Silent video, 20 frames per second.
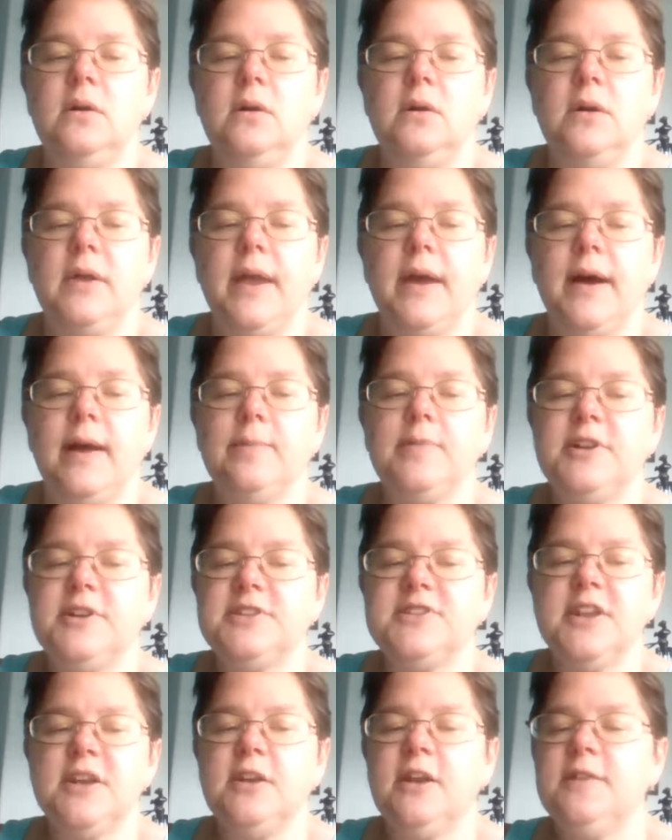Yeah, I'm going to
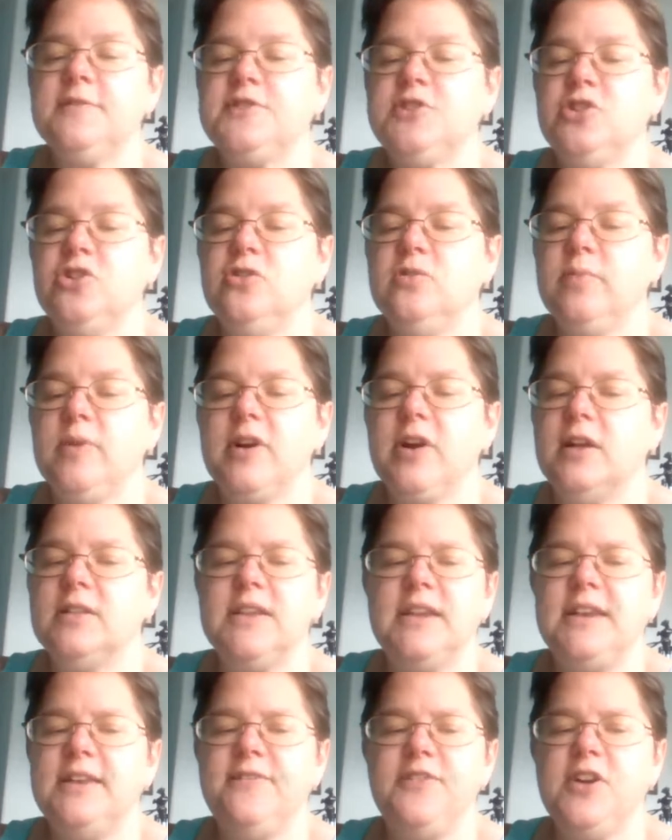sign off too.
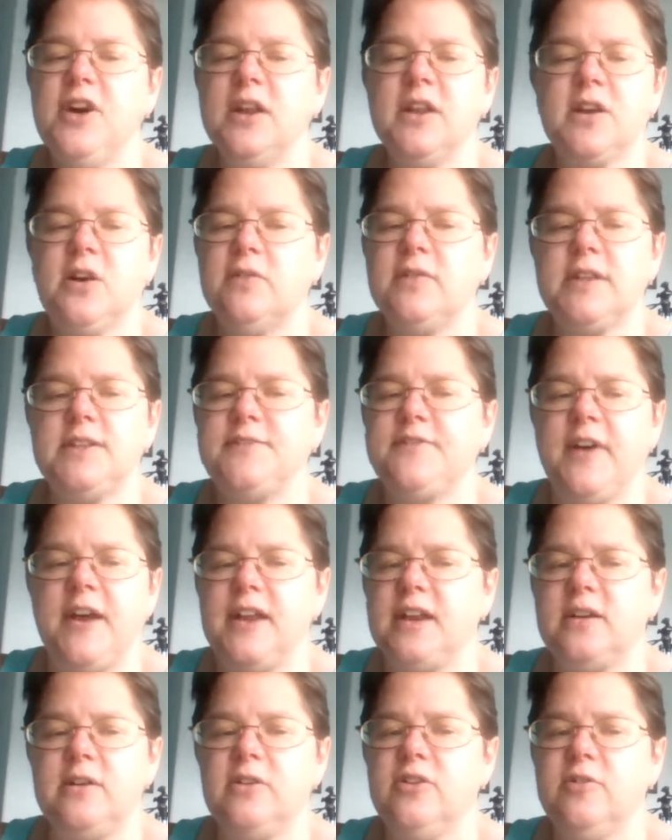Colleen, if you got to go, that's fine.
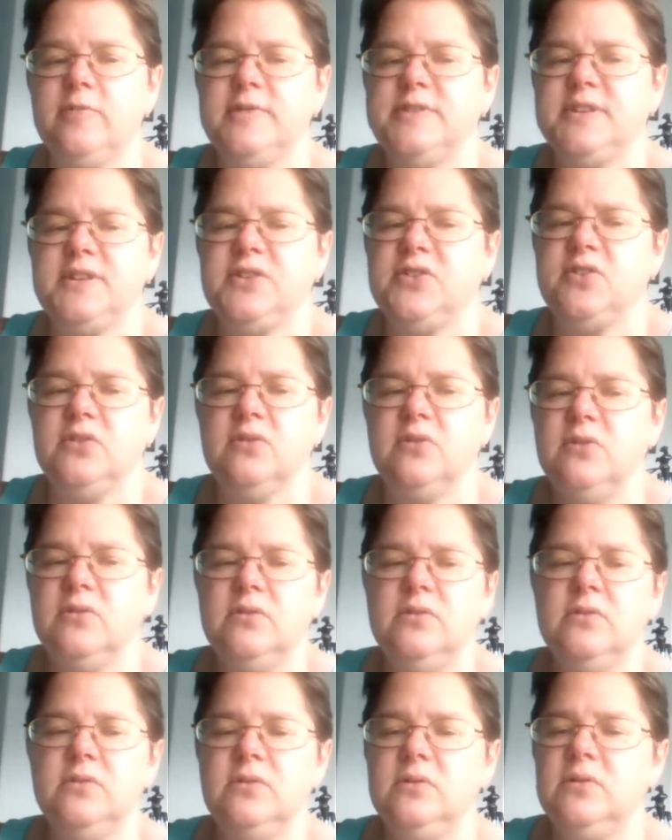I know you're busy too.
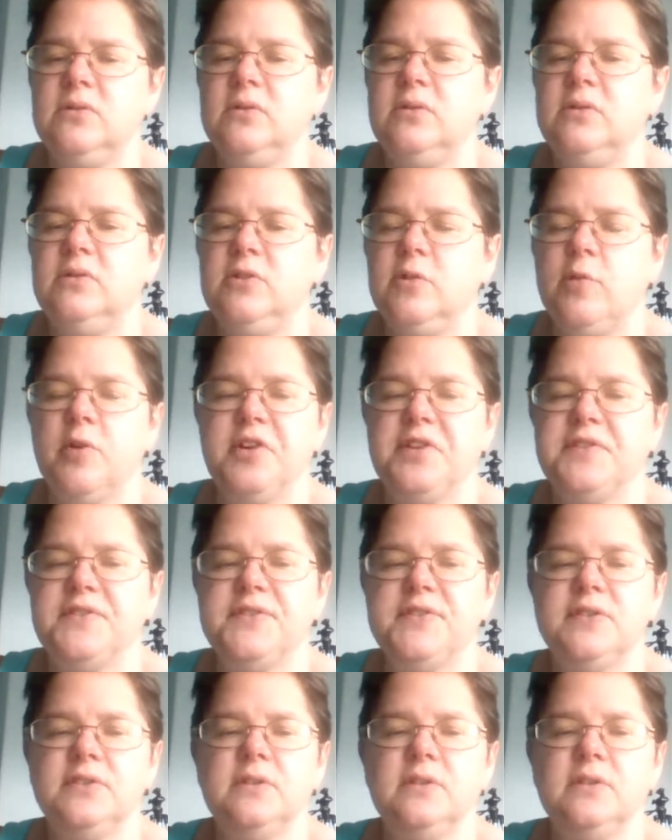No worries.